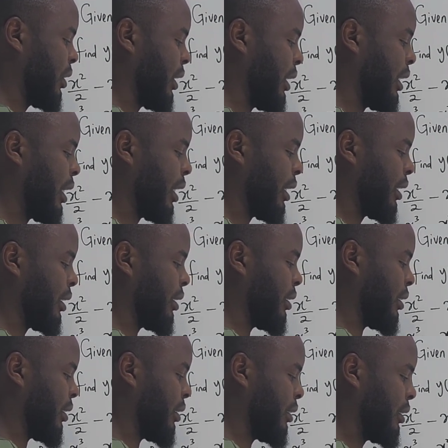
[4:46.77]
Here,
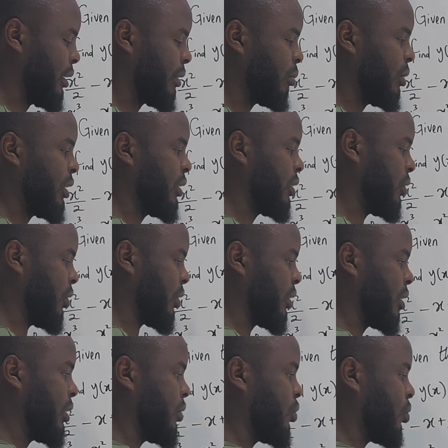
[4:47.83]
this means your
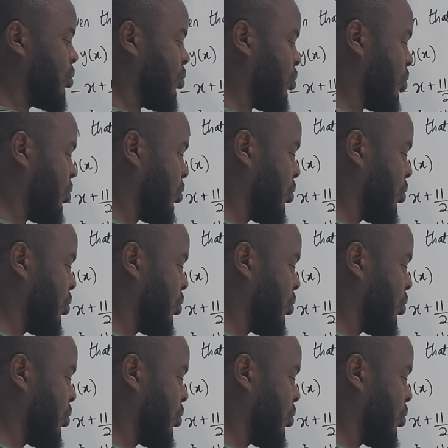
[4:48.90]
c2